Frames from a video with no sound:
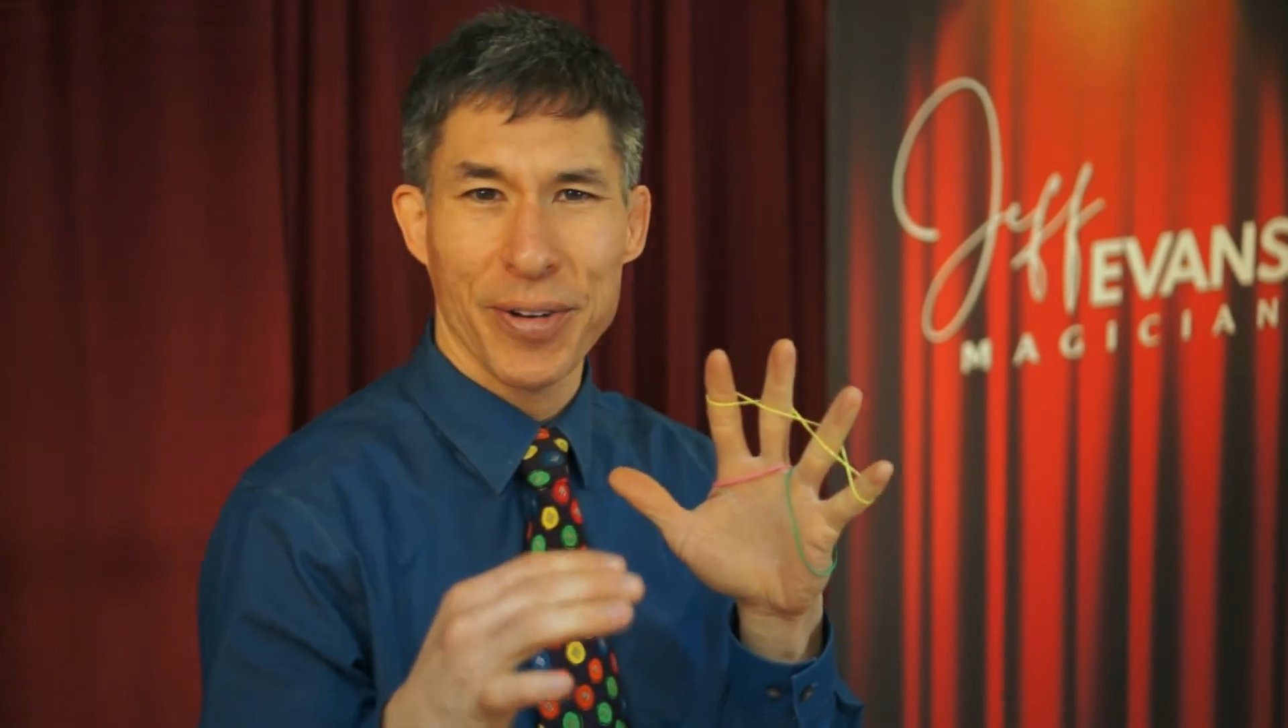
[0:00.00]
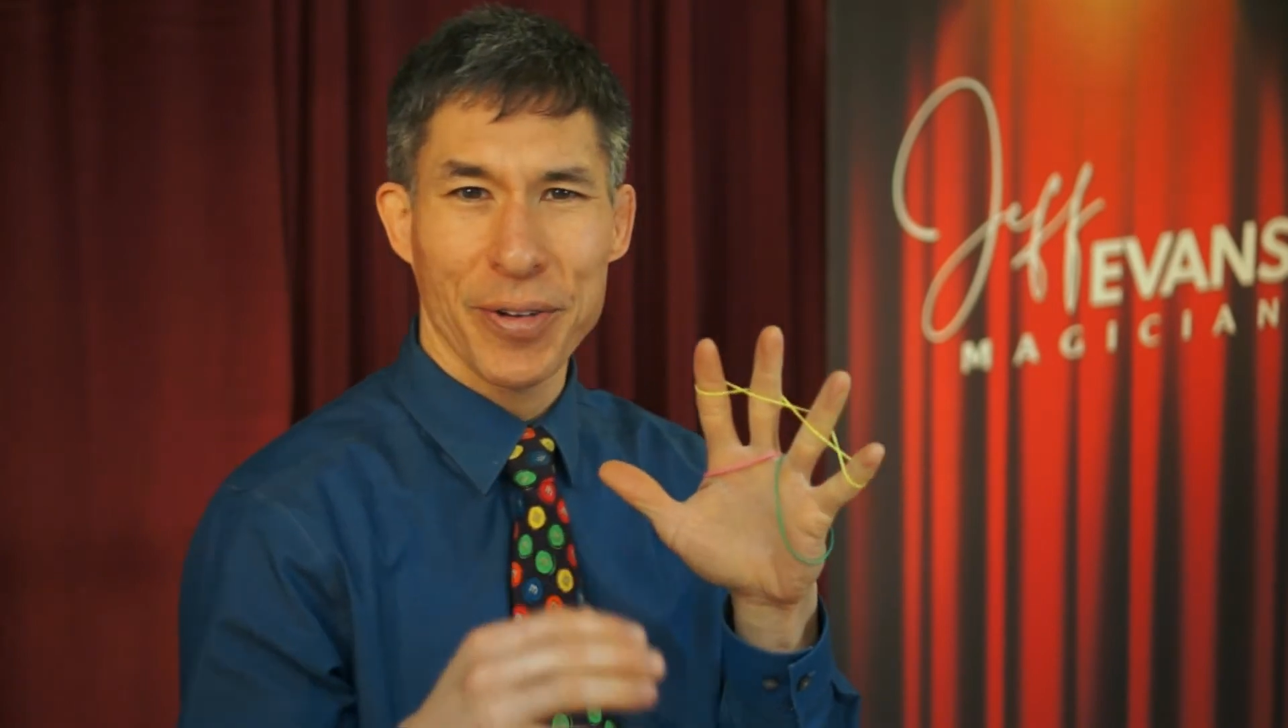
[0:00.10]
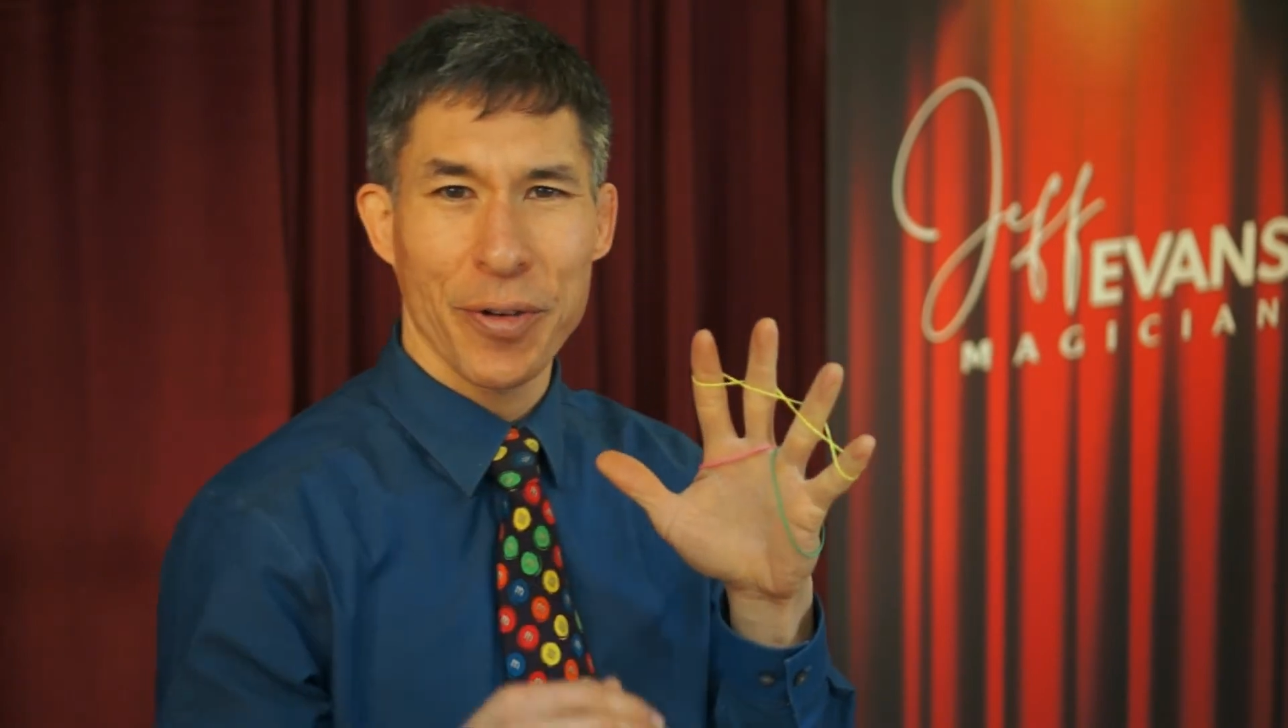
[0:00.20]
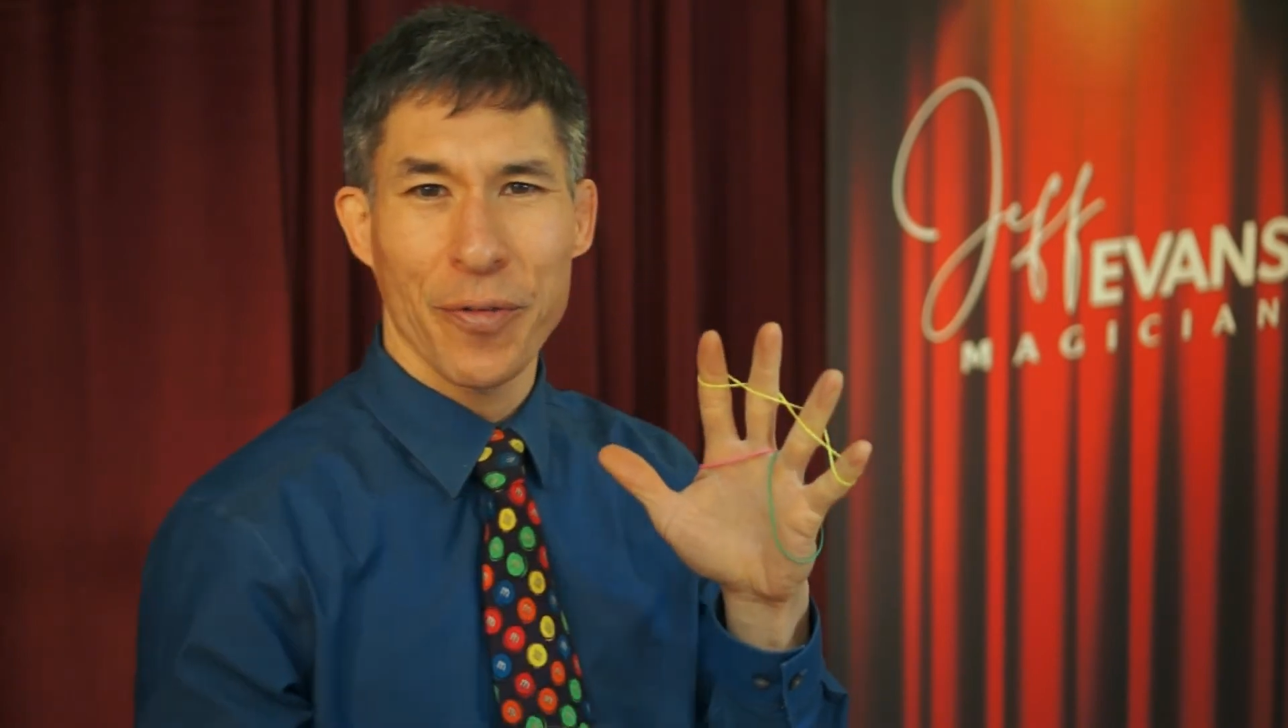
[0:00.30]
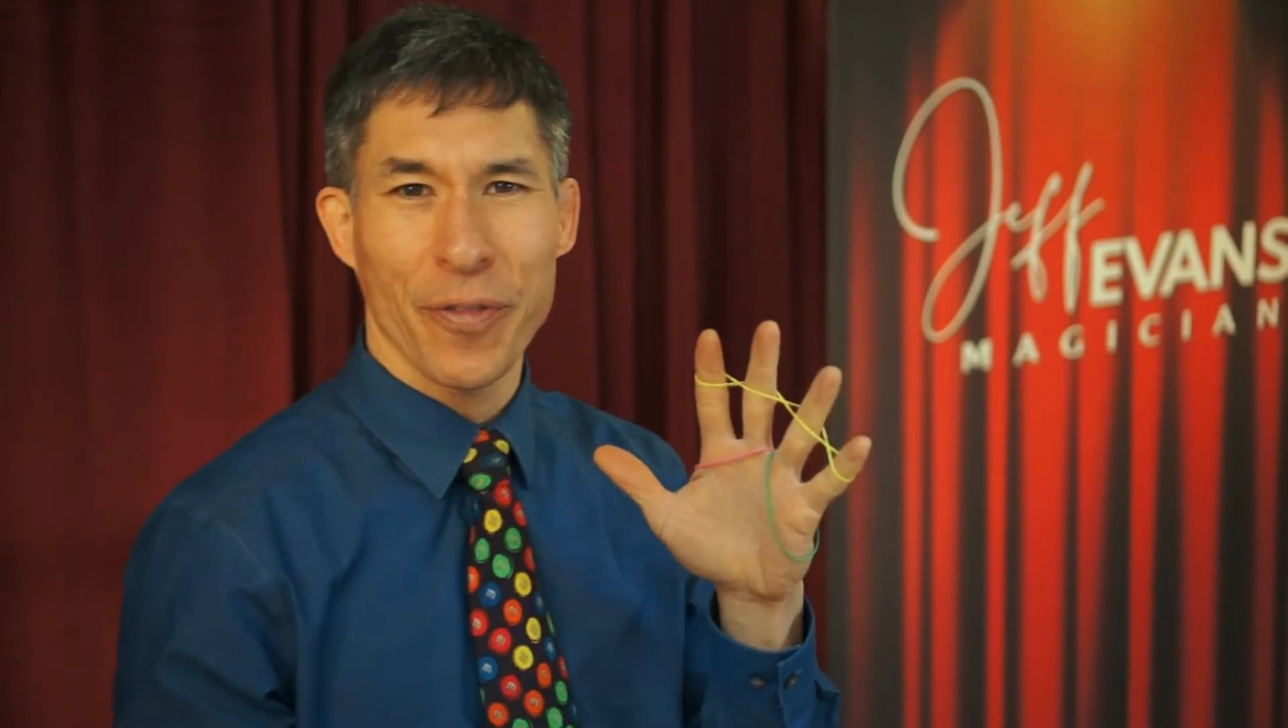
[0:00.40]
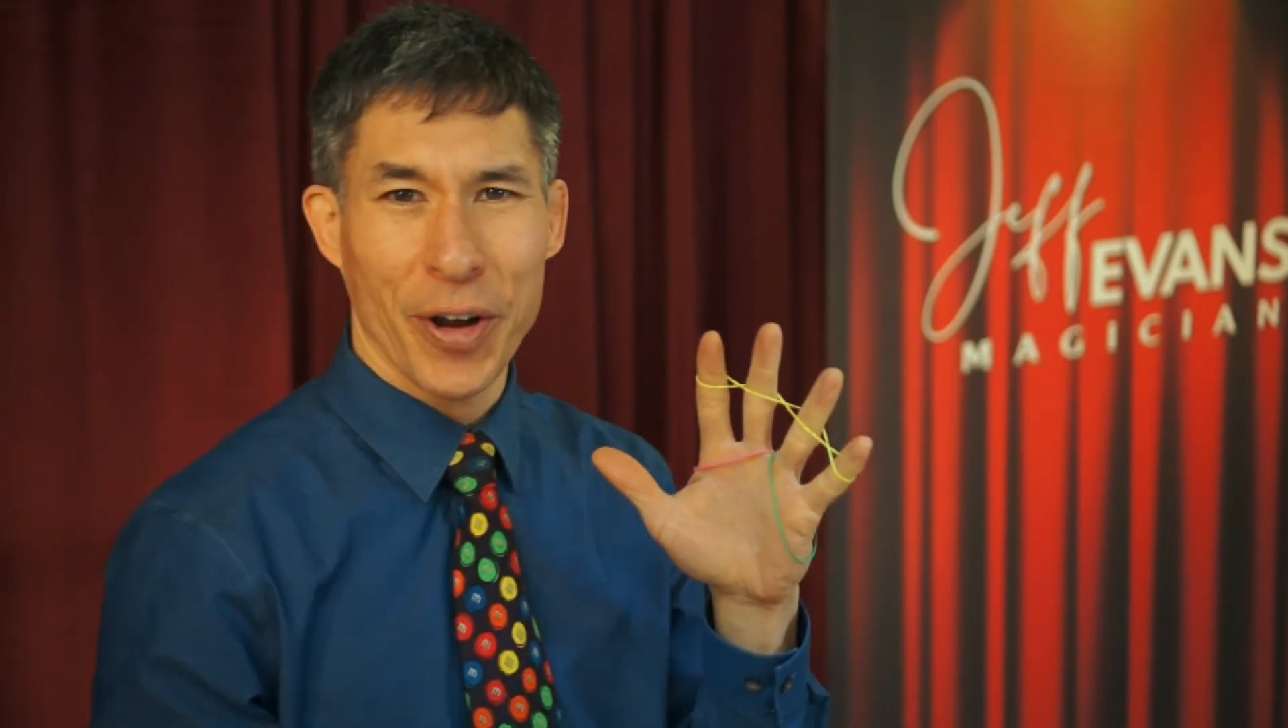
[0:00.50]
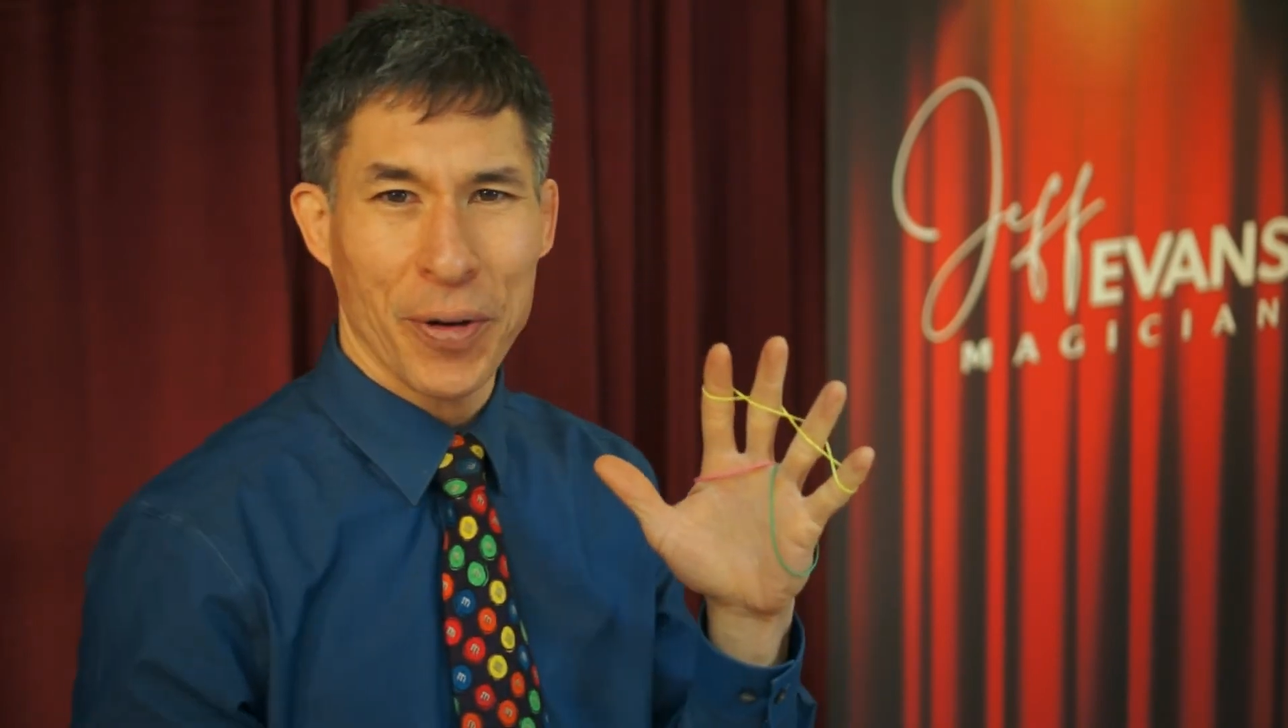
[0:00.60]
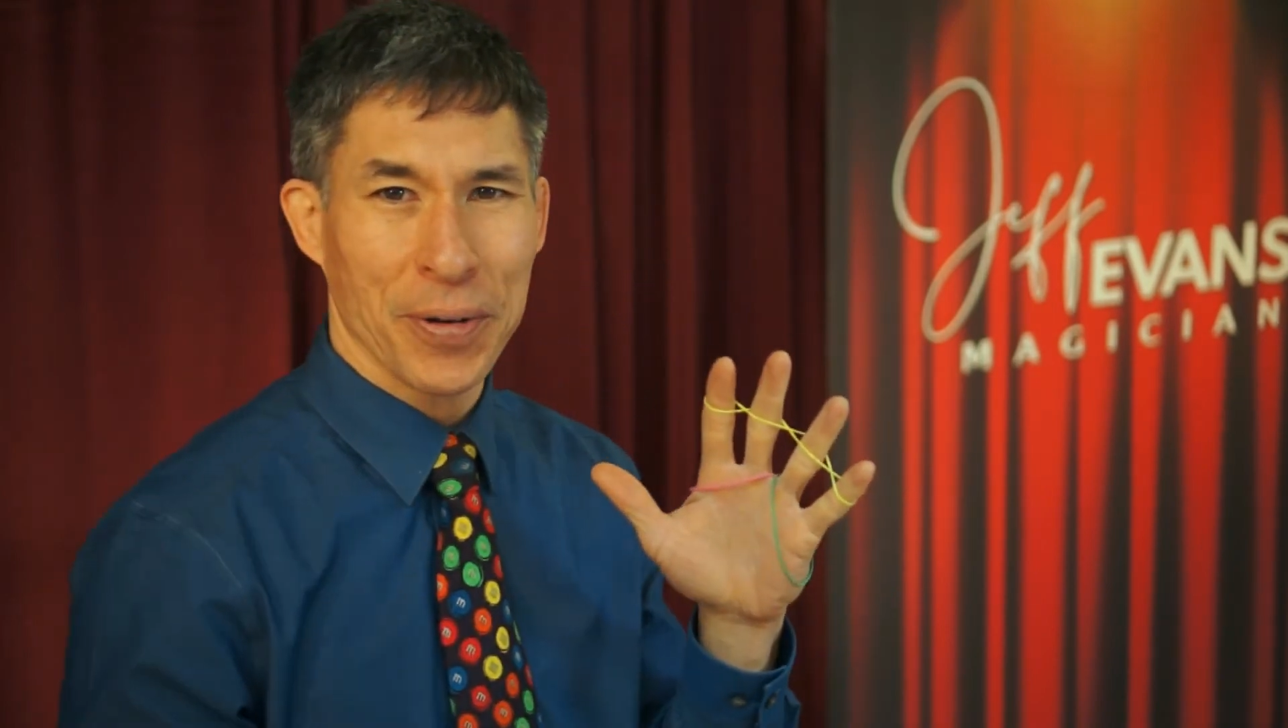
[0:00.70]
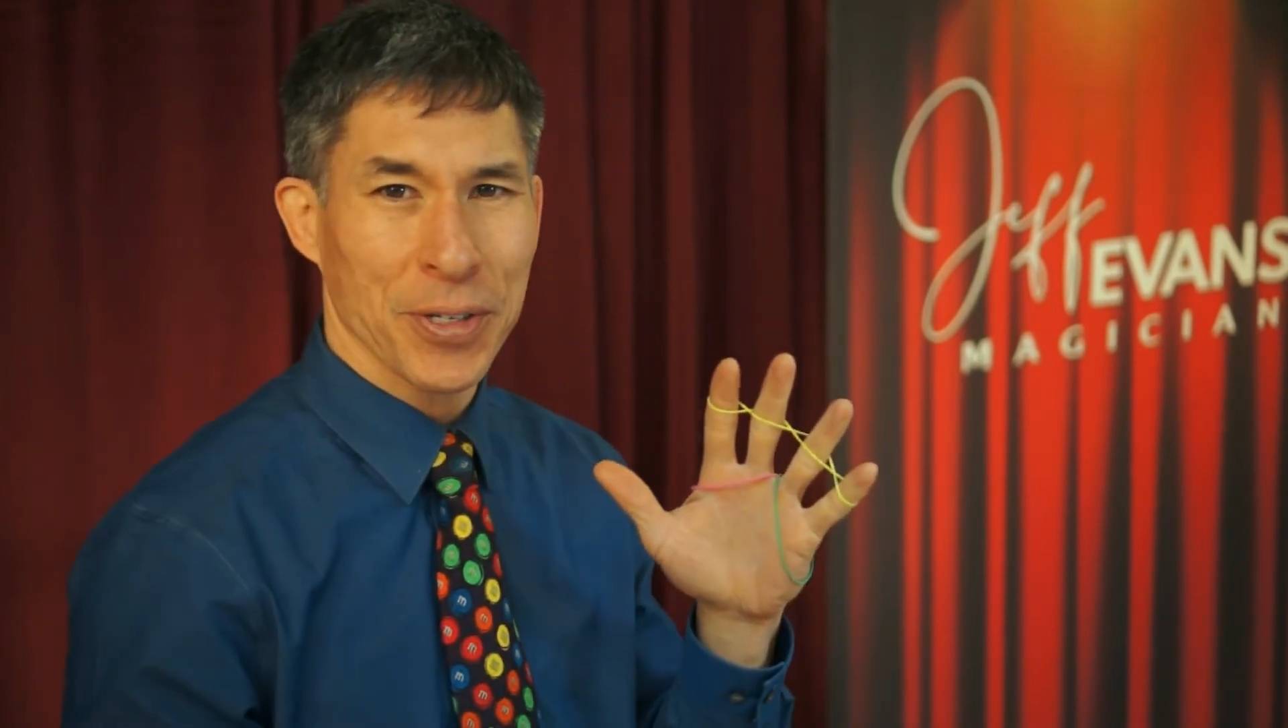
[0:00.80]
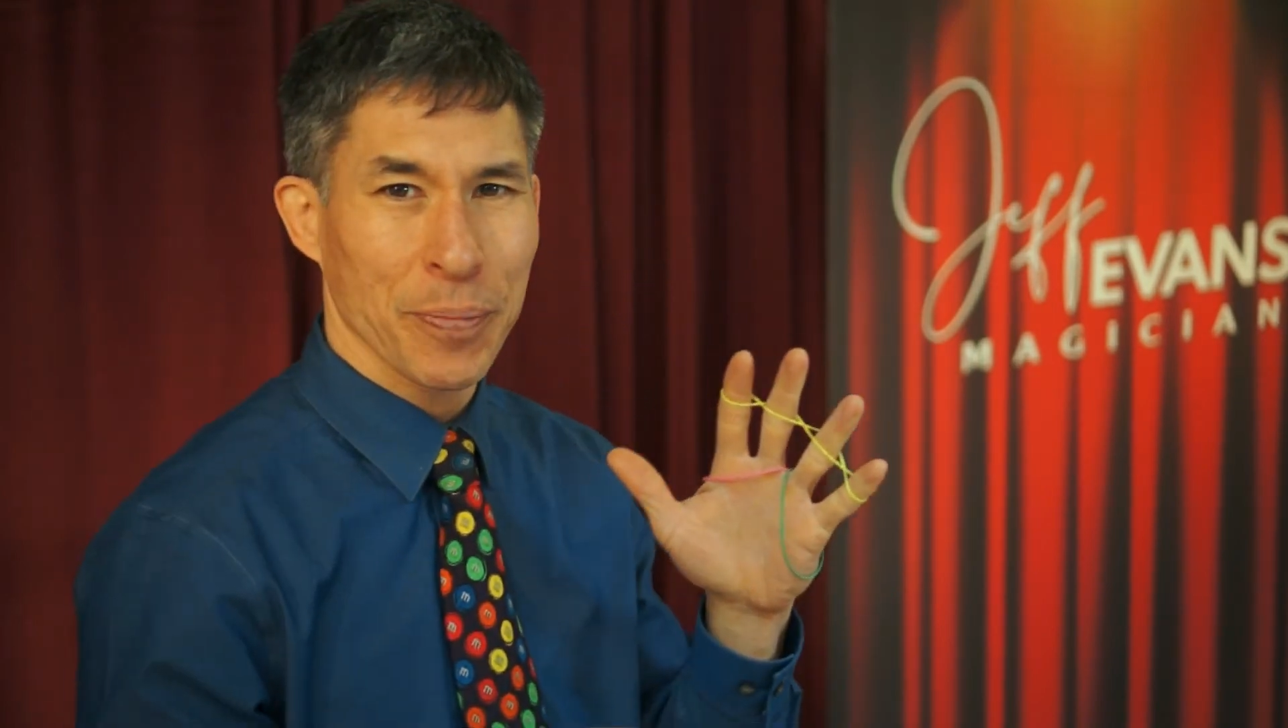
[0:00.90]
in your
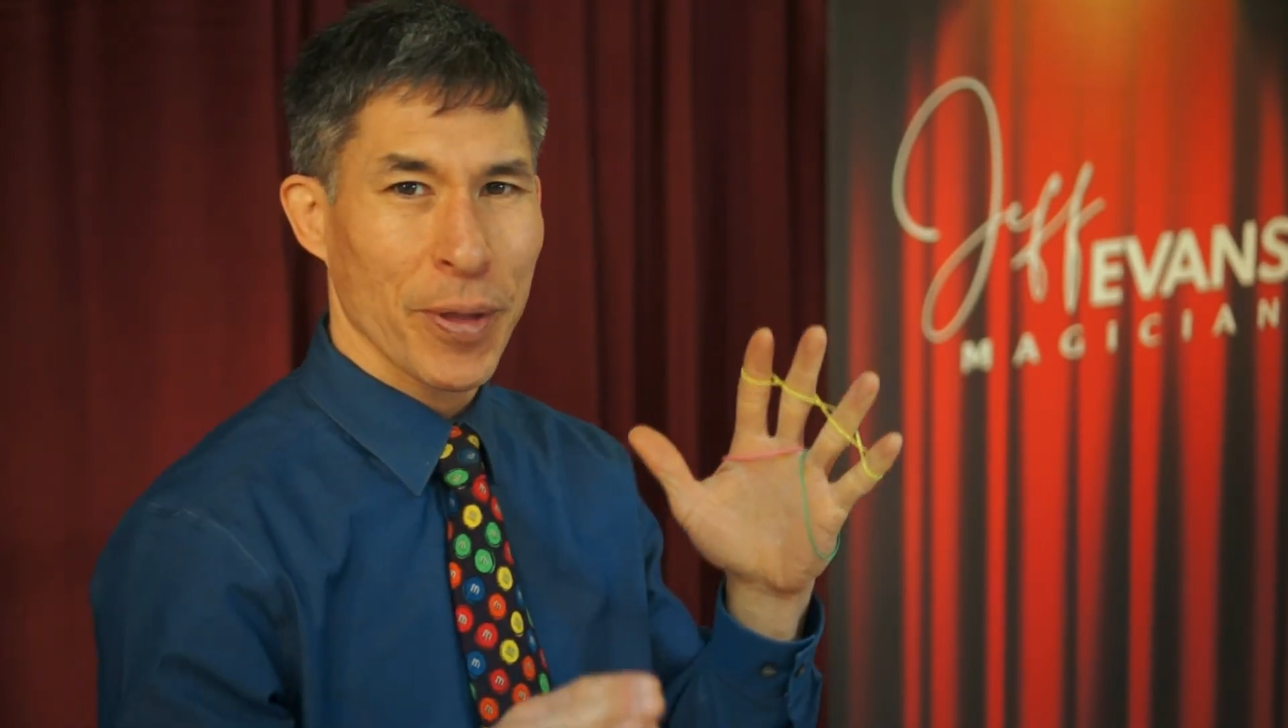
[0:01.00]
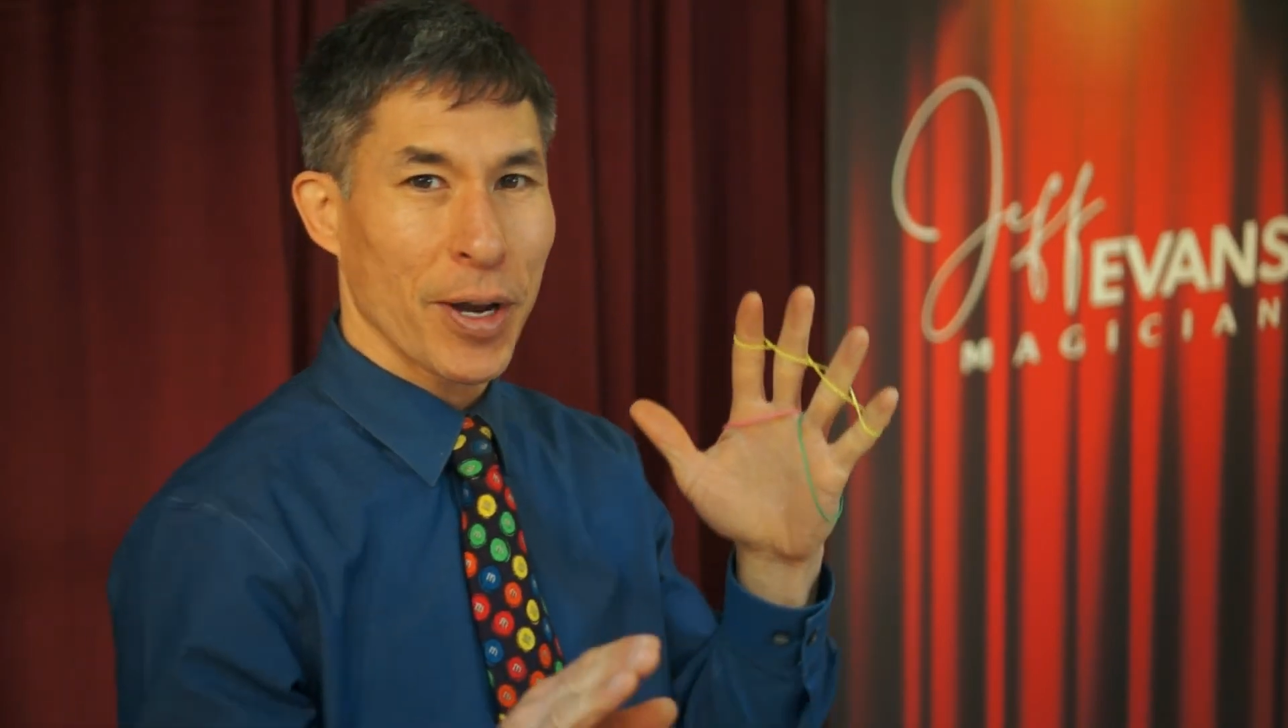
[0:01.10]
fingers.